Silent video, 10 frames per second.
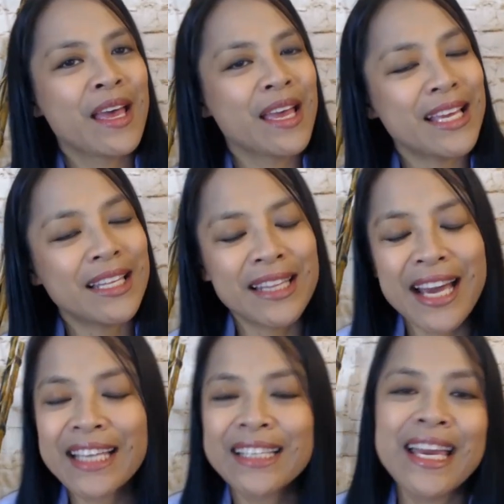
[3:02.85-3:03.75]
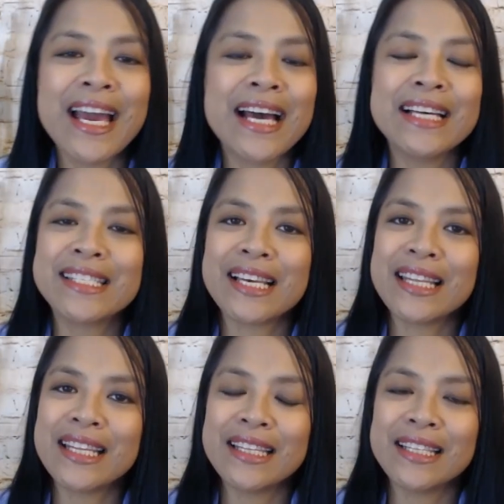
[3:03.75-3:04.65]
It likely has
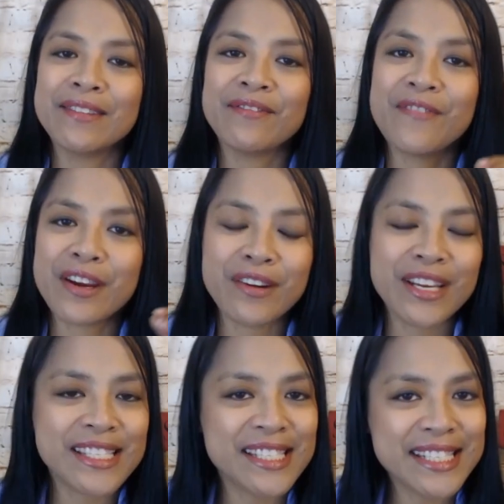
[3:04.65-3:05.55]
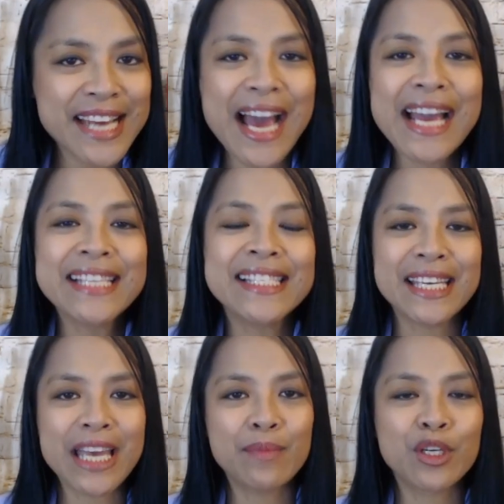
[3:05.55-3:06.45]
various dyes
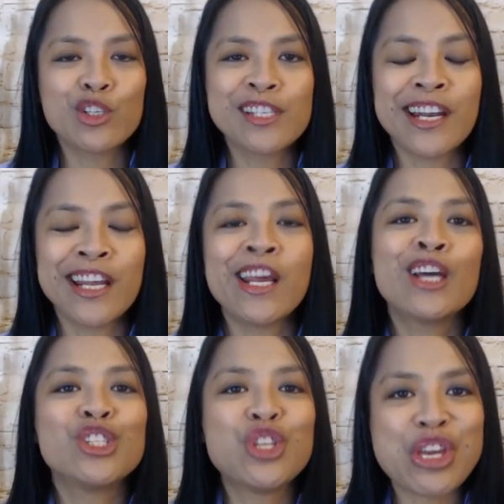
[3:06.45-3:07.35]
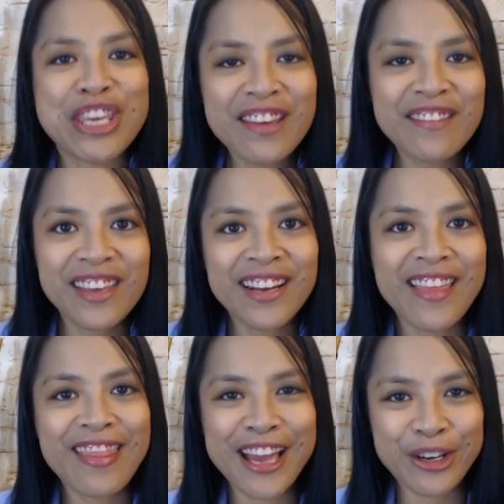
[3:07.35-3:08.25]
and chemicals in it to give it
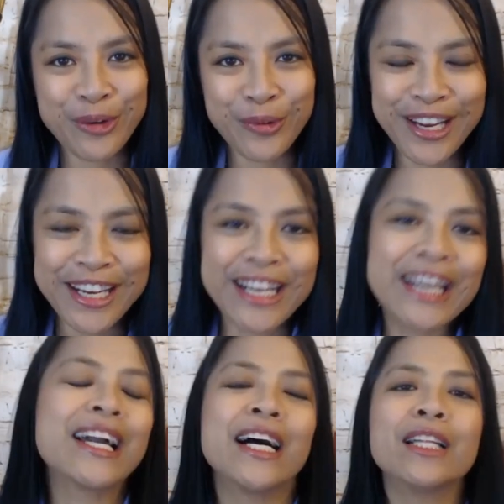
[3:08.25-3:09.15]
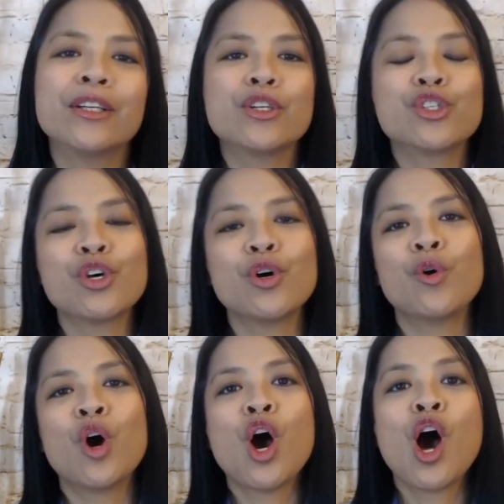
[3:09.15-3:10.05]
that green color. So
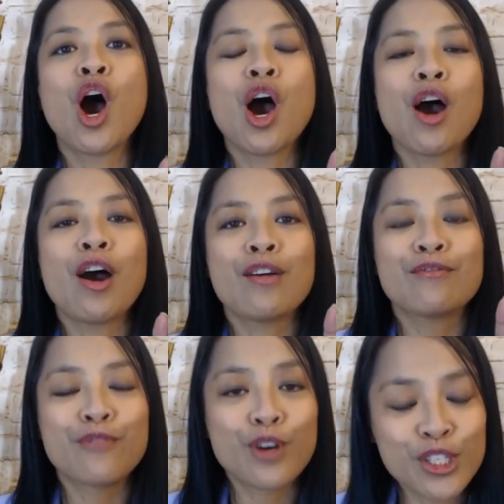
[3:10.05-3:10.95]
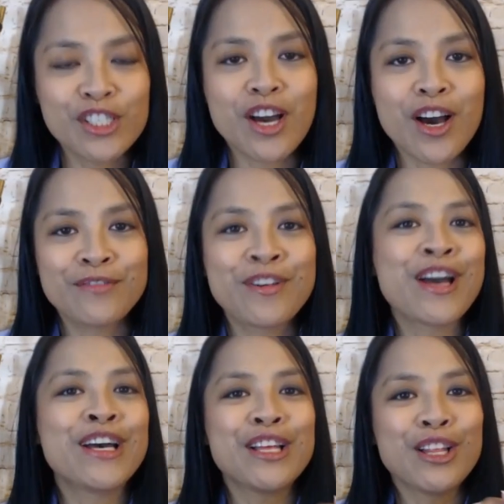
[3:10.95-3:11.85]
first off,
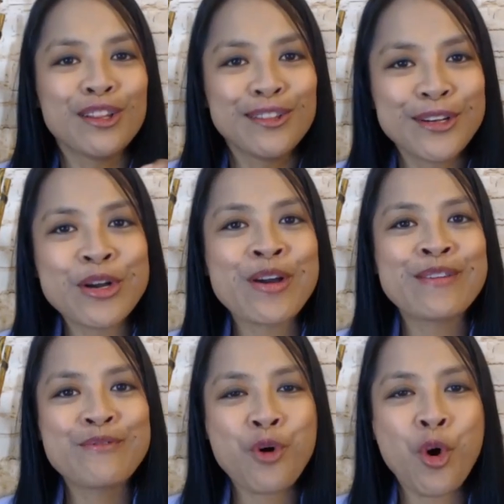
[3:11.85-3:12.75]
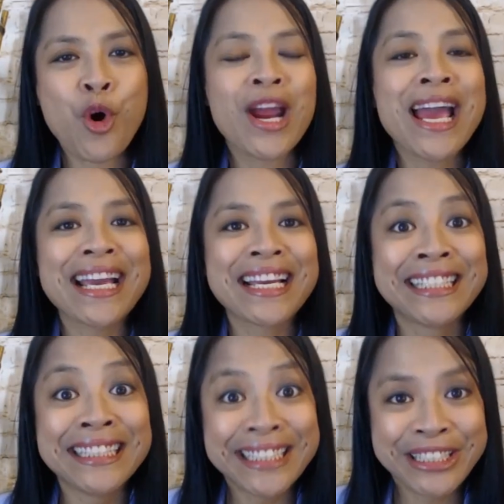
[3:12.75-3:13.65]
look for
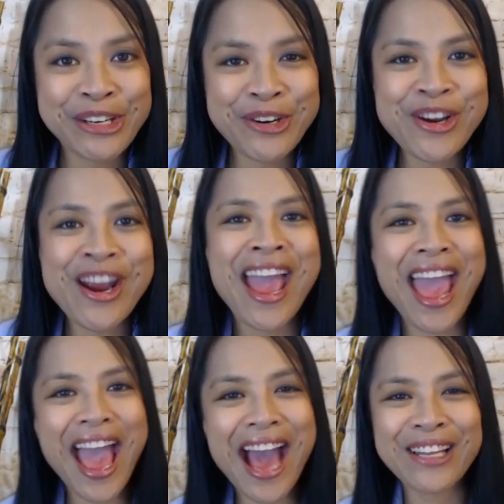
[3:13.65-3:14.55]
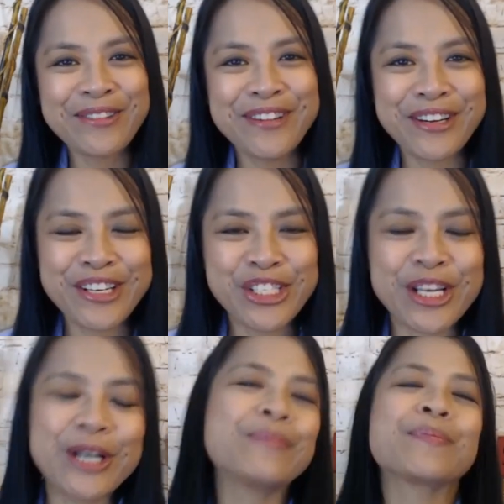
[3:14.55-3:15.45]
clear aloe vera
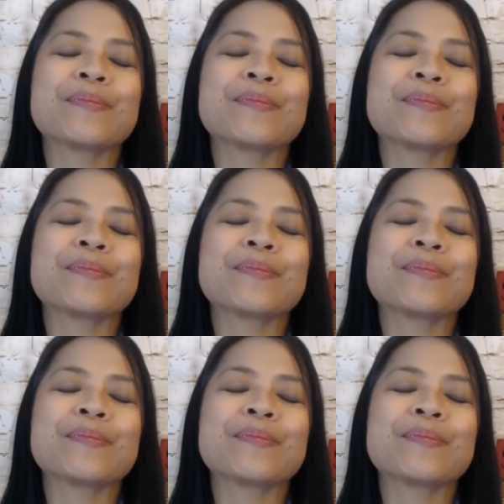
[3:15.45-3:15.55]
gel.